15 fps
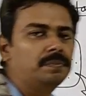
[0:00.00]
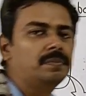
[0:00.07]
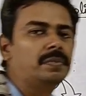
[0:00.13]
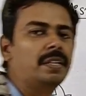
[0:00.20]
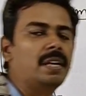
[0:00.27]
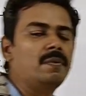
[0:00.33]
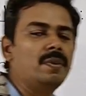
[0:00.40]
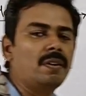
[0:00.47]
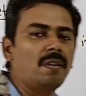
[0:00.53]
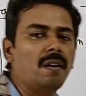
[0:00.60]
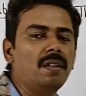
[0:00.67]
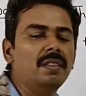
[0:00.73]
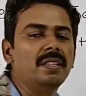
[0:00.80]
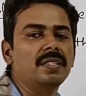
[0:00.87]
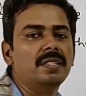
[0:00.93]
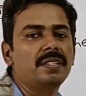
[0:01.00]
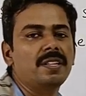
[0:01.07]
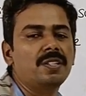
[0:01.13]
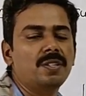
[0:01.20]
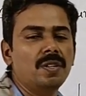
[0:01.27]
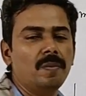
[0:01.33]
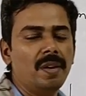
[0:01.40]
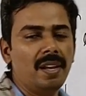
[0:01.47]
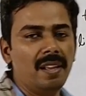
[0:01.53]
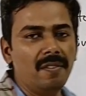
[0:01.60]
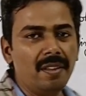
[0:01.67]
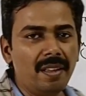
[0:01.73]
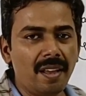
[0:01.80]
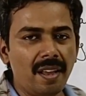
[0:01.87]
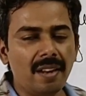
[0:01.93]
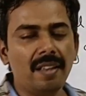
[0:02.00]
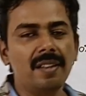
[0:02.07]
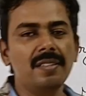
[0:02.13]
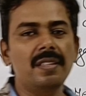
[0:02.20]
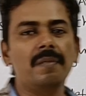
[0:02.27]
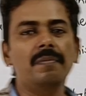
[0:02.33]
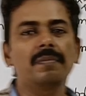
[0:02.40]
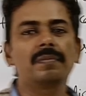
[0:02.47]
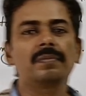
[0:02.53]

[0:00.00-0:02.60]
Can we call this test tube a living organism?